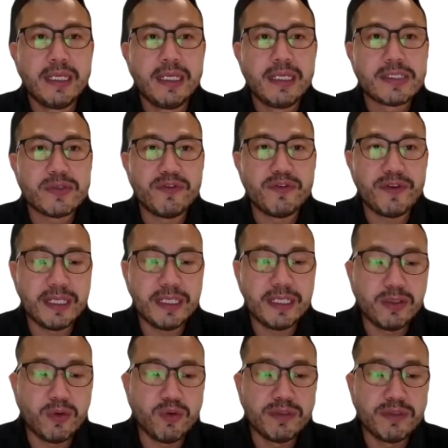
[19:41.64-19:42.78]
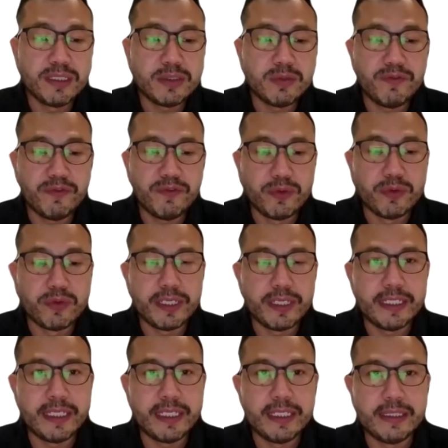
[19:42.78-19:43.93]
So finally, over to Flo,
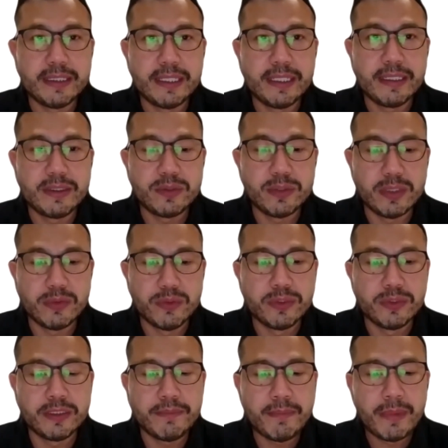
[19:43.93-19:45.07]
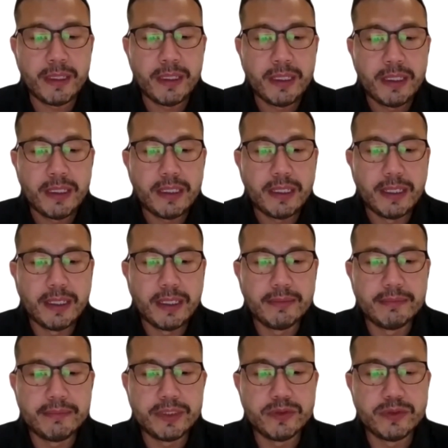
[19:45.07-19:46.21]
right, and to Arun.
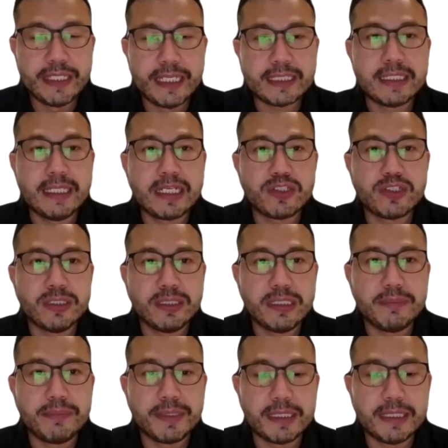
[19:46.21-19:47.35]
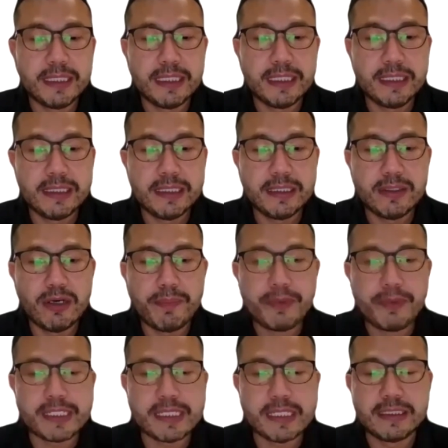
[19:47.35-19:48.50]
Debt collection typically
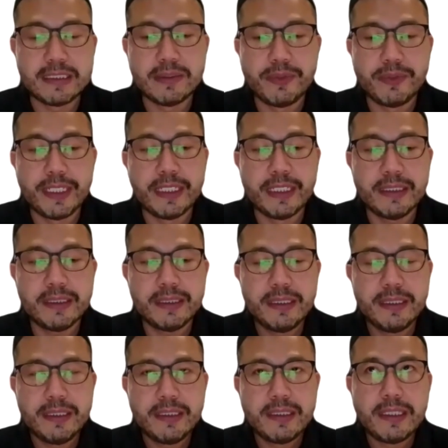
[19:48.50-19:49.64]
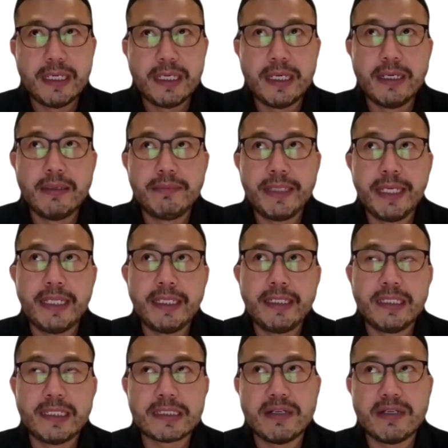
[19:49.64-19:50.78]
operates under the radar. And
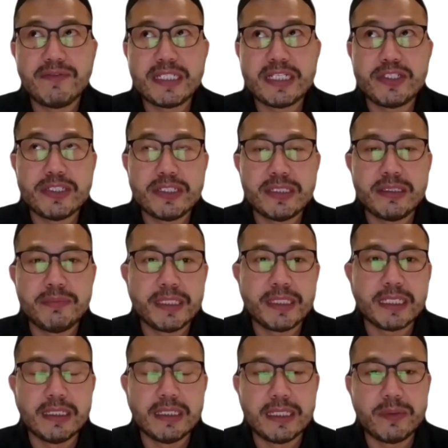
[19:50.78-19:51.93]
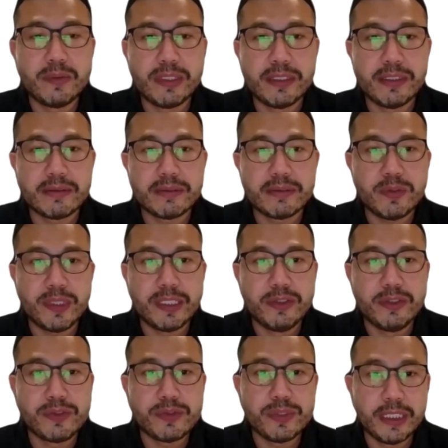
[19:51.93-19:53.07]
in Southeast Asia in particular, I think we are quite
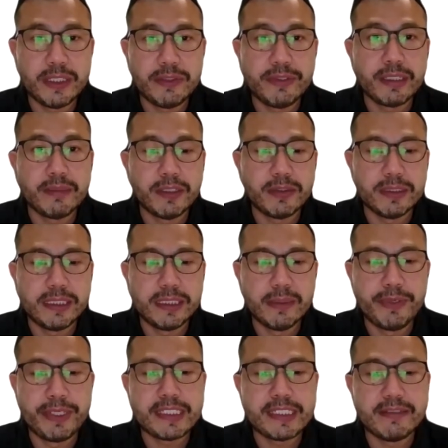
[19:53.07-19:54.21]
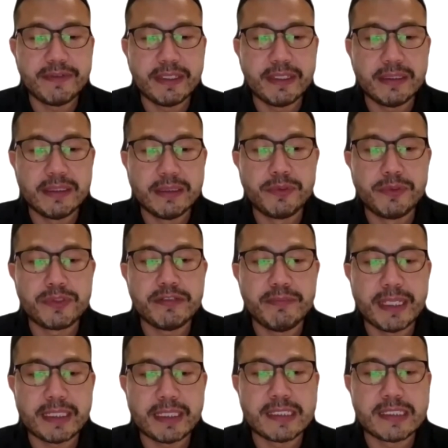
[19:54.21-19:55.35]
used to hearing about the abrasive and abusive
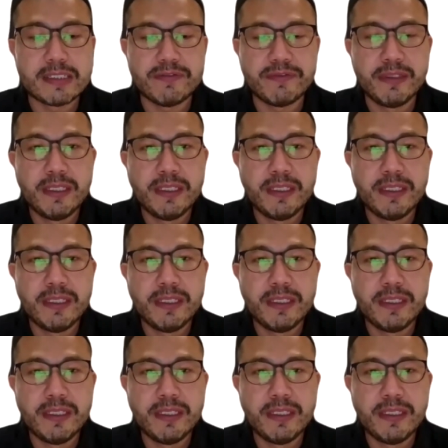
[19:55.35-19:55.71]
methods of